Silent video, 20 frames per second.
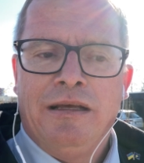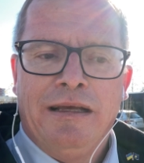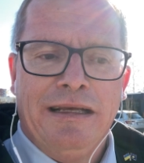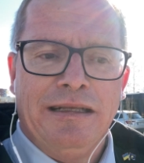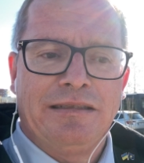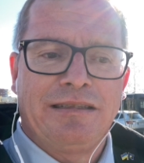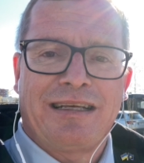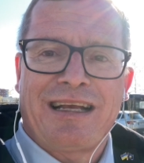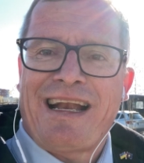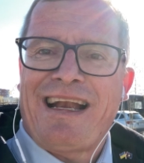
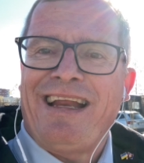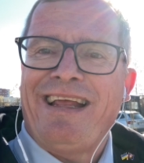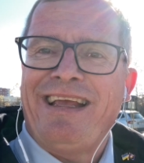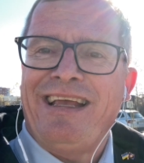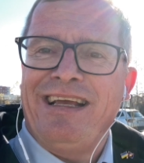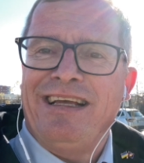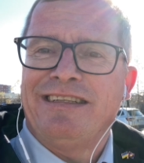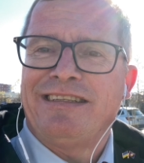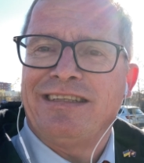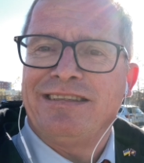It's
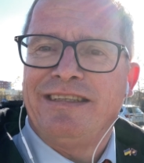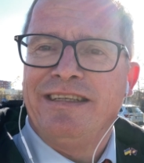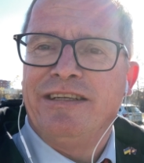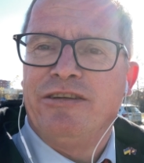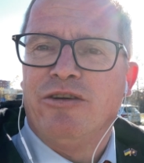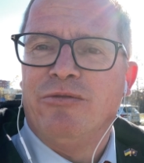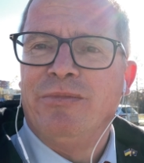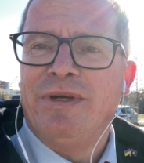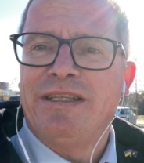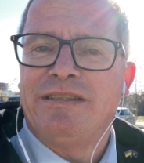clear that he
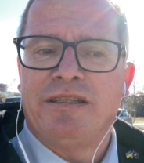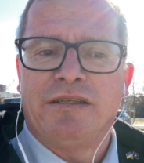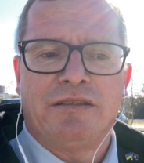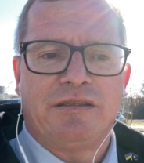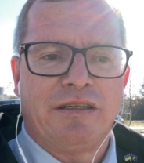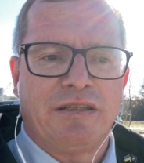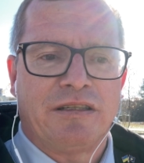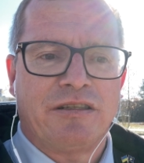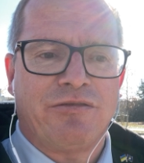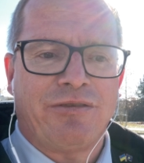committed
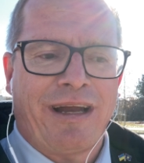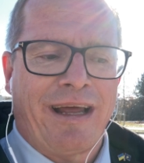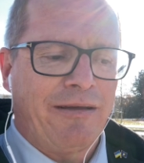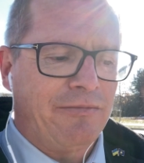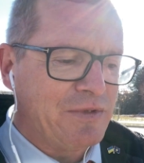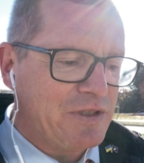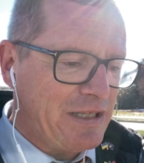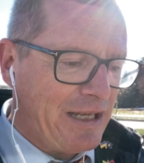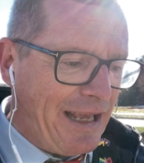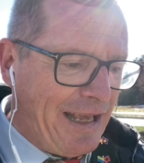these
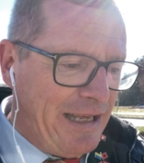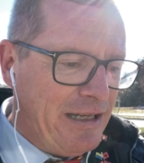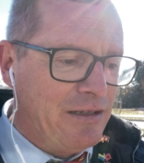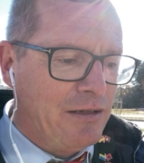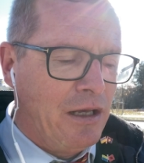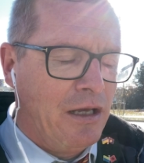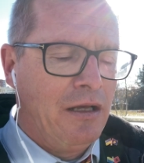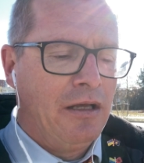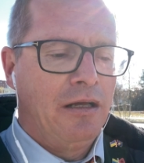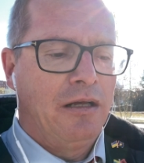crimes
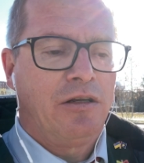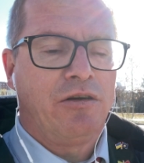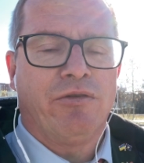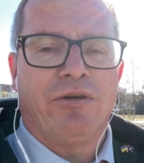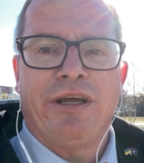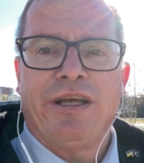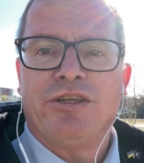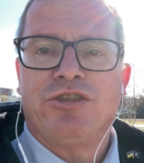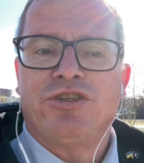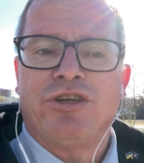in
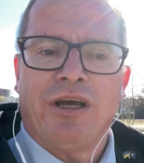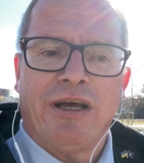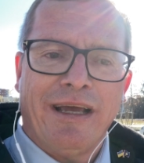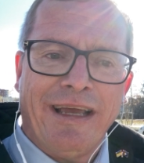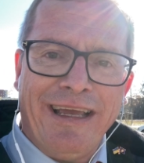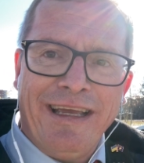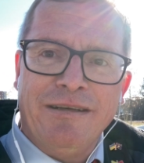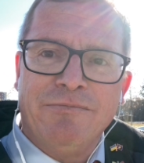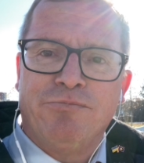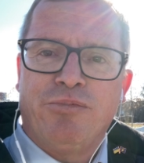Croatia,
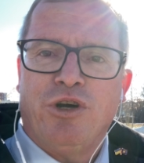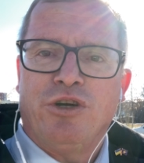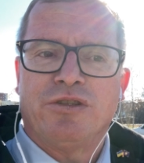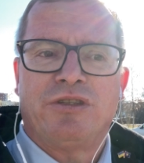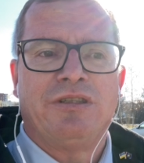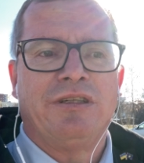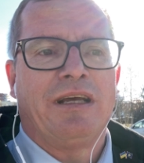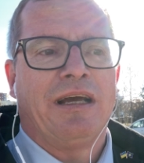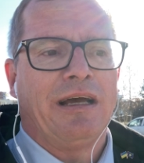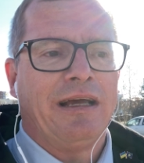in
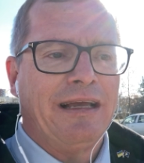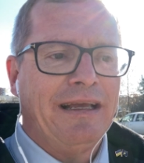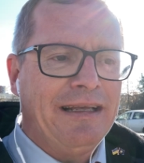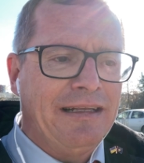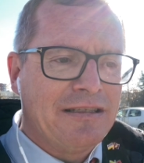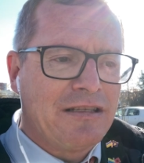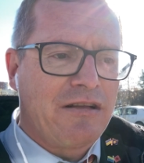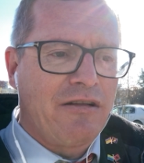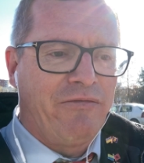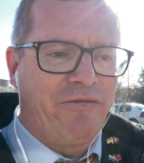Bosnia,
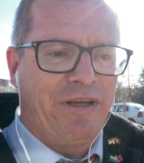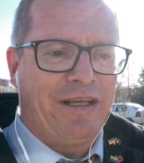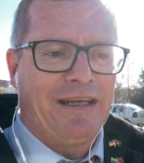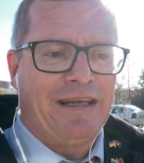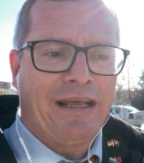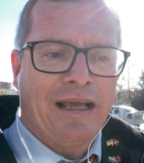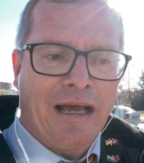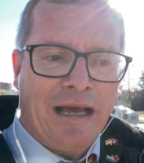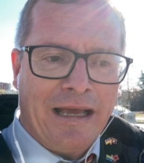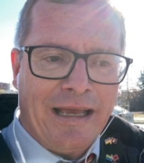in
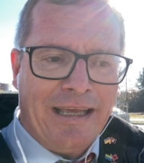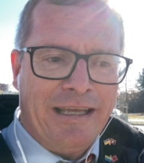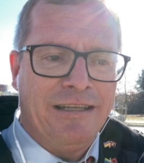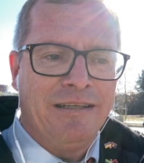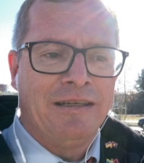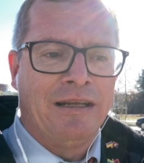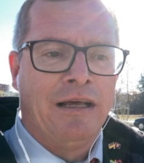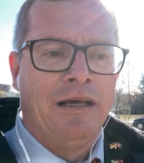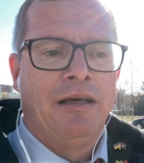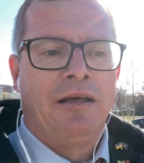Slovenia,
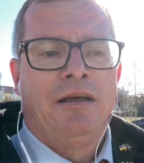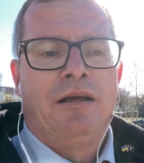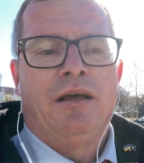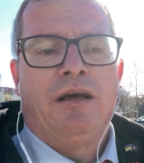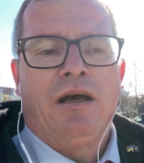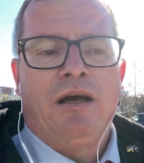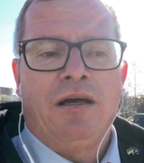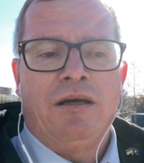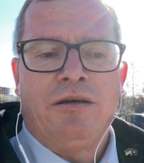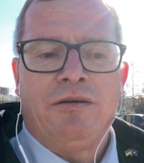in,
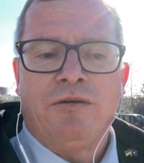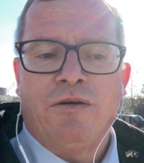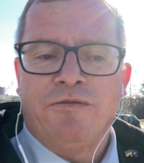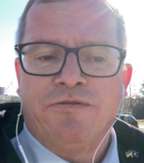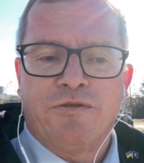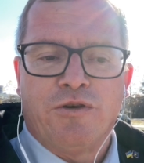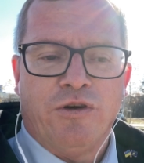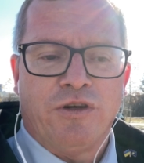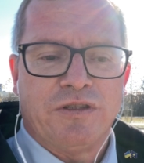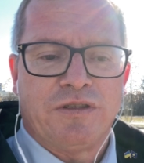
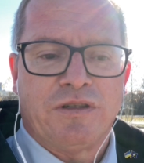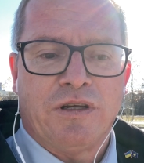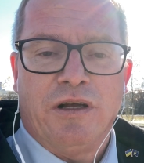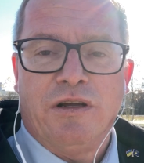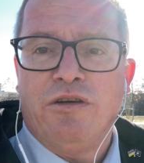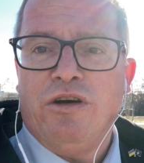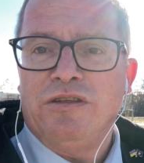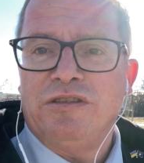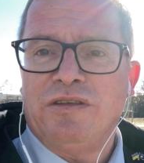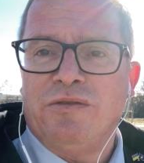of course,
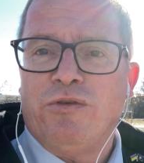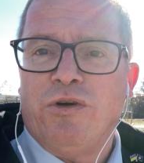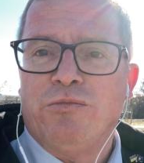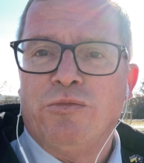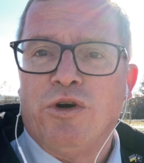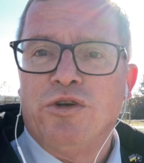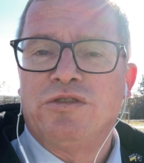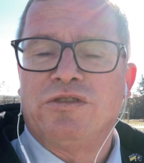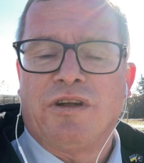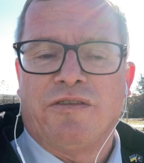Kosovo,
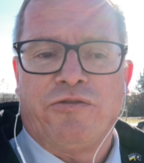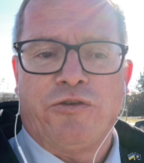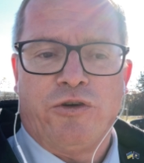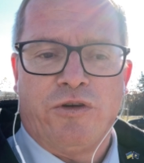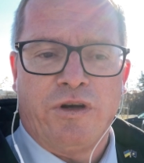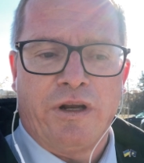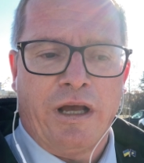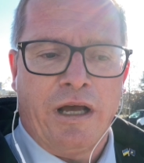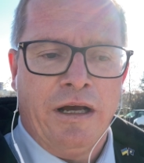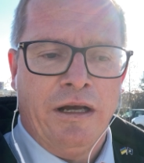most of
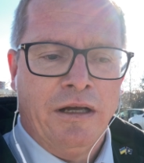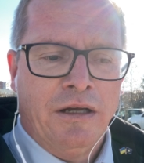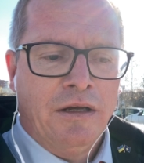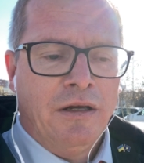all. Yeah?